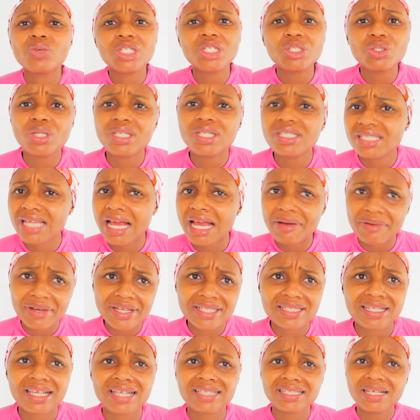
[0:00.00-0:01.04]
renewing their
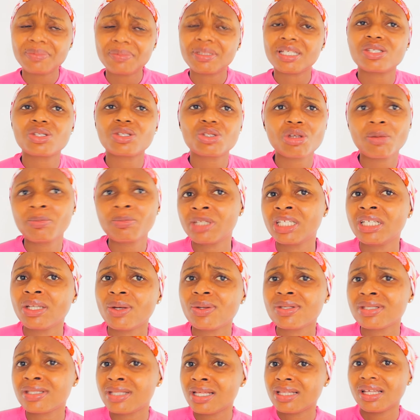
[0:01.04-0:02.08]
rent, except there's something
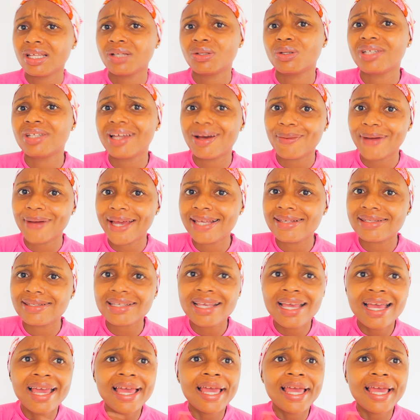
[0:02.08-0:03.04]
else stated otherwise